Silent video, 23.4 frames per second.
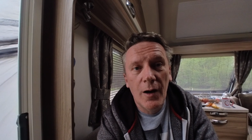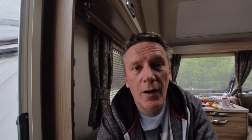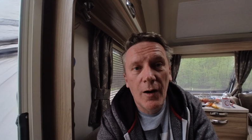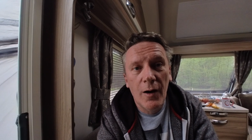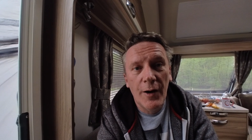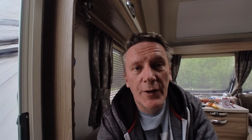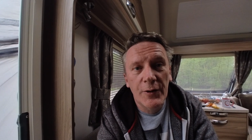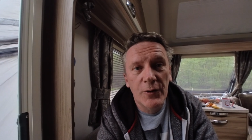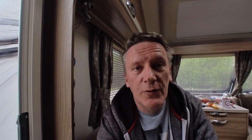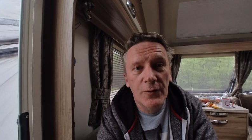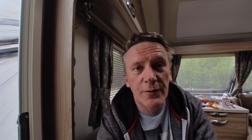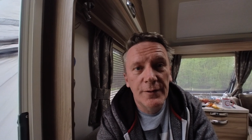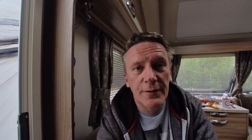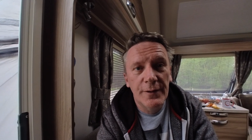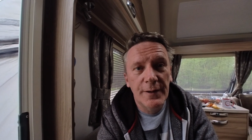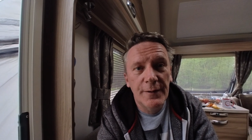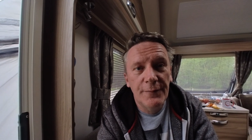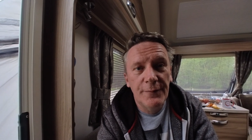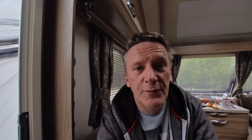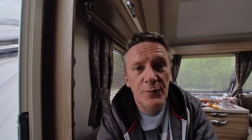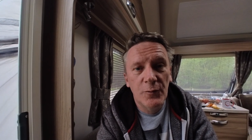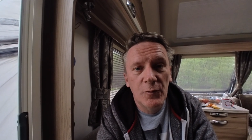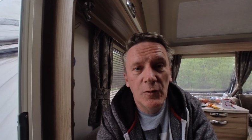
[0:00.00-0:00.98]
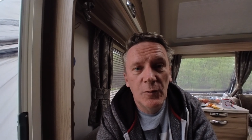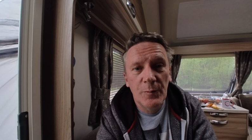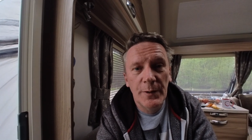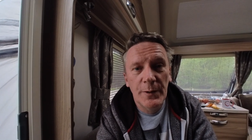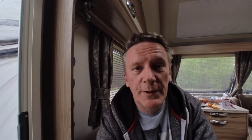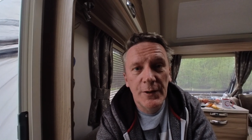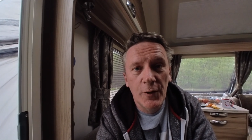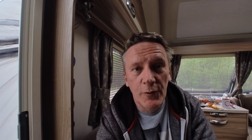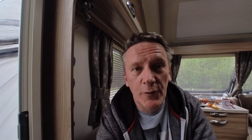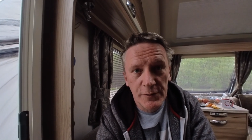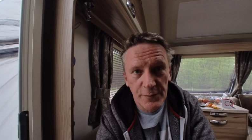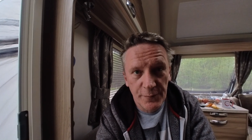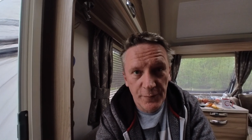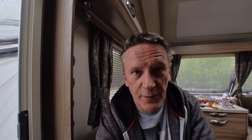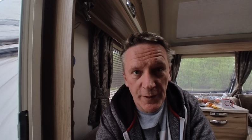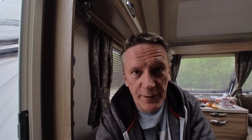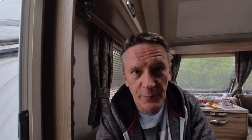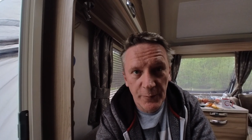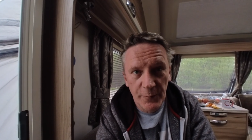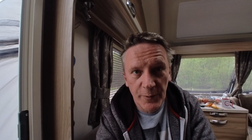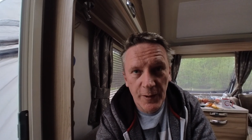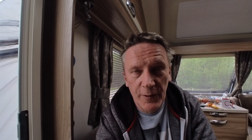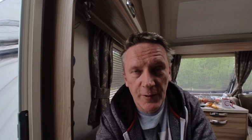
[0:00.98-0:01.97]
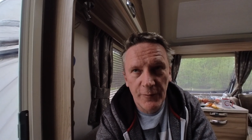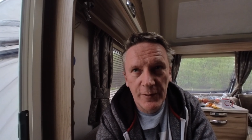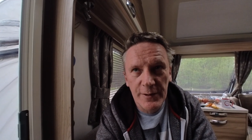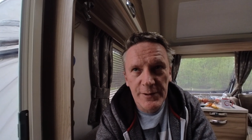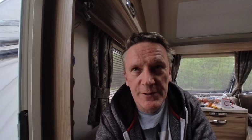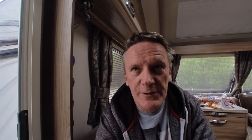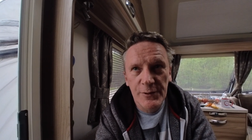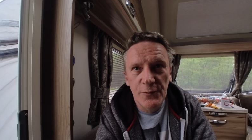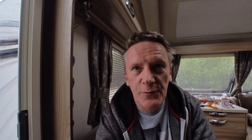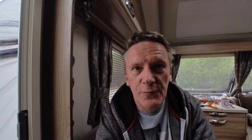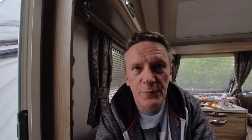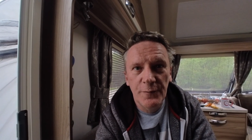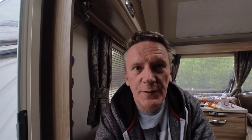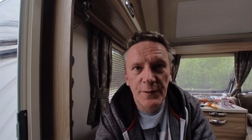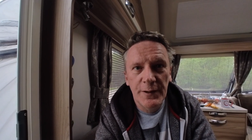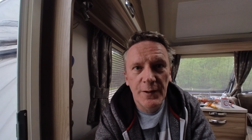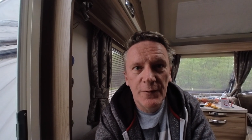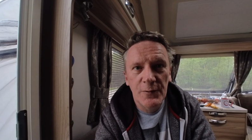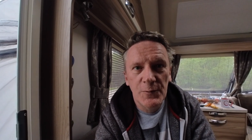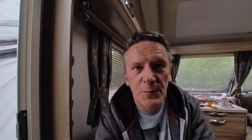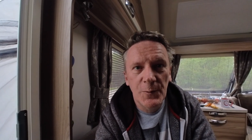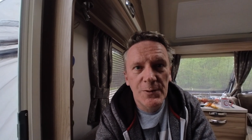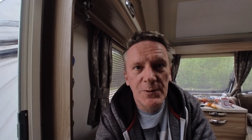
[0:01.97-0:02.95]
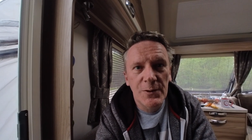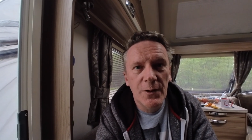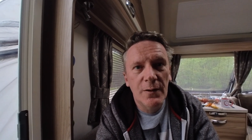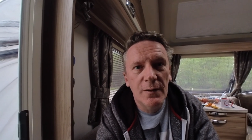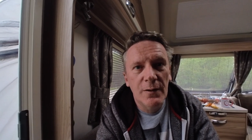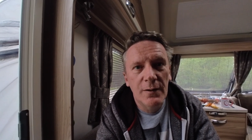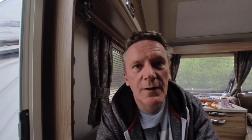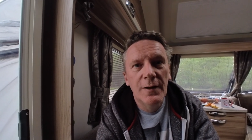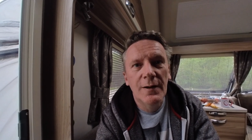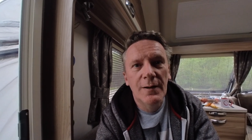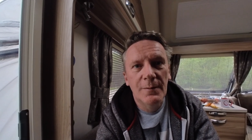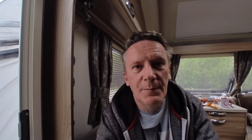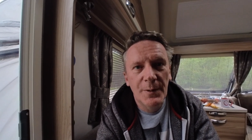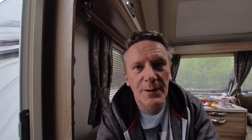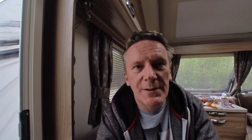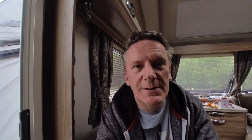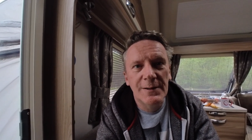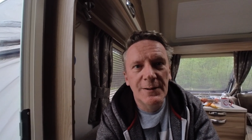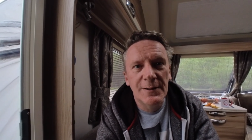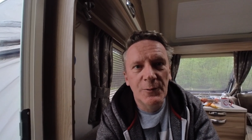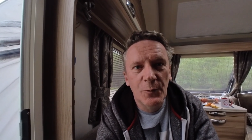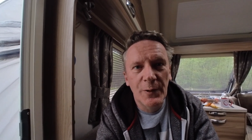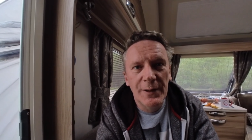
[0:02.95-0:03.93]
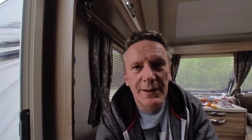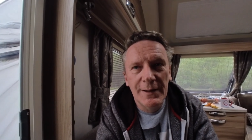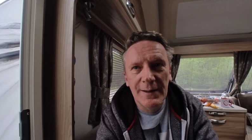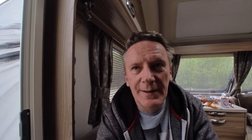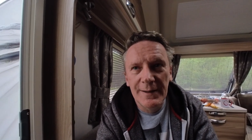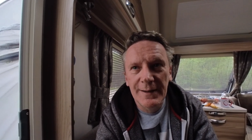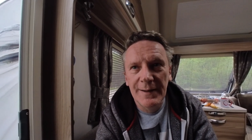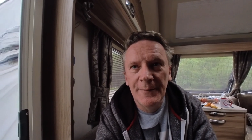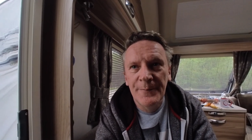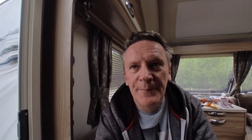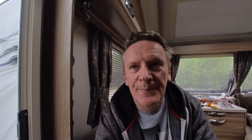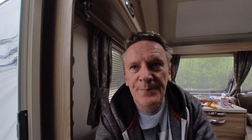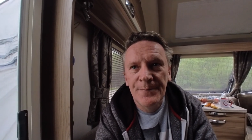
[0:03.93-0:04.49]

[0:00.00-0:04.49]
icon if you want to be notified when I release new videos, which are basically weekly.